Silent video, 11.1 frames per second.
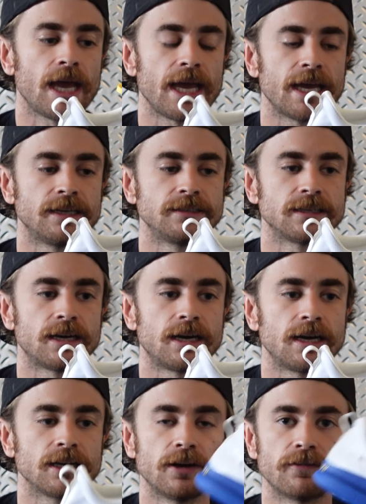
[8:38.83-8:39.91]
and
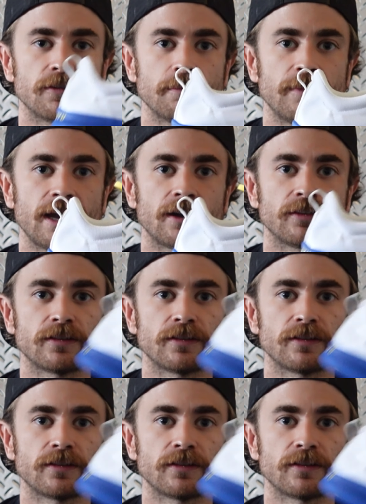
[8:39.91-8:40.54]
go from there.